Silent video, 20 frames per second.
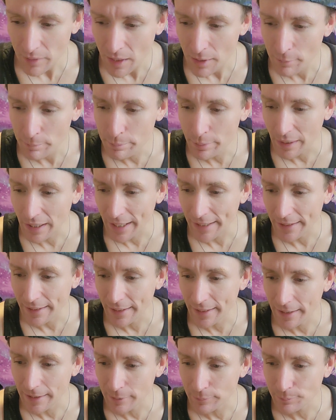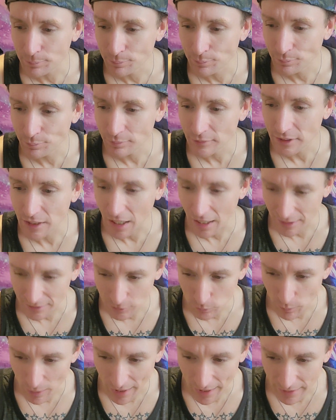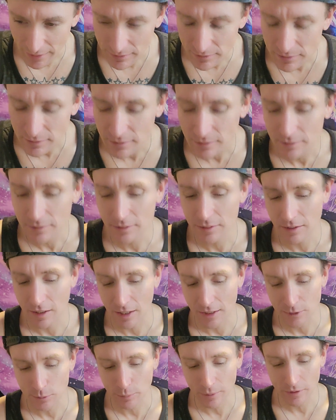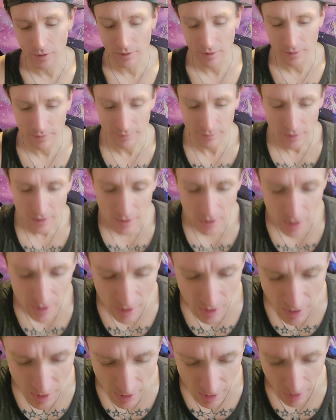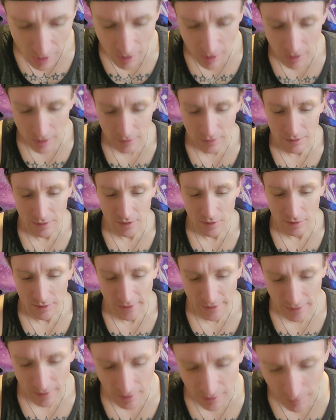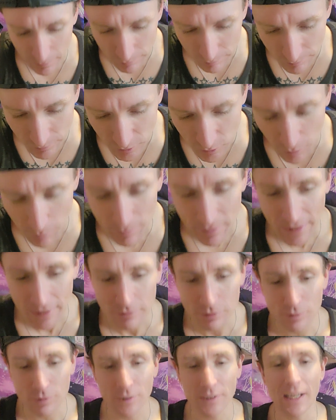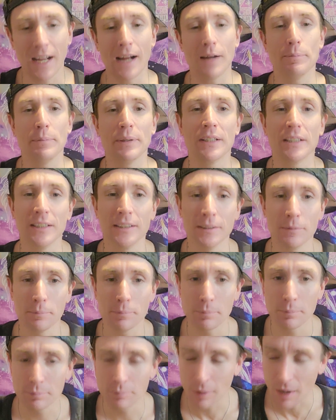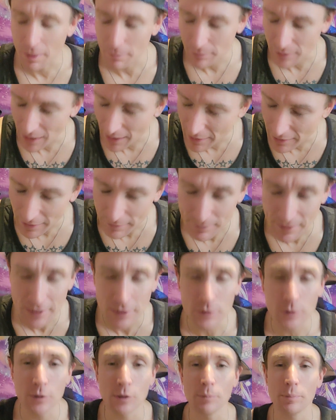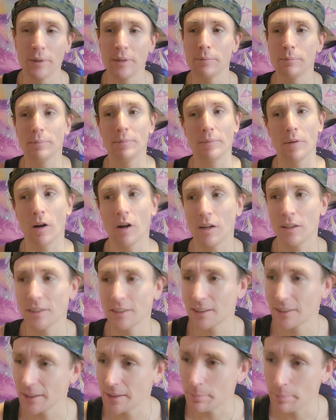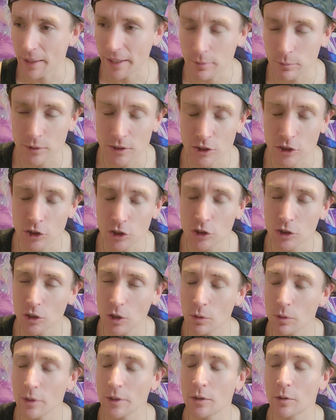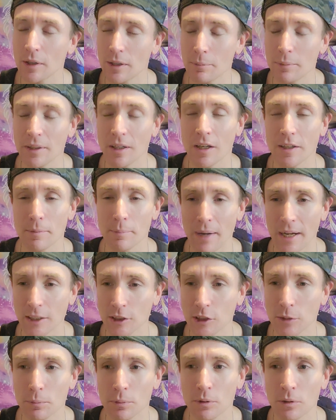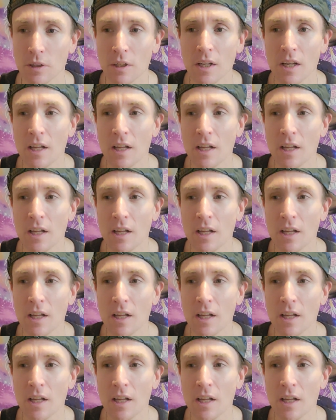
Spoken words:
But God's way, God's will, clearly. So I'm thankful for that, because I'm glad I didn't do it. But honestly, the pain was so incredibly unimaginable.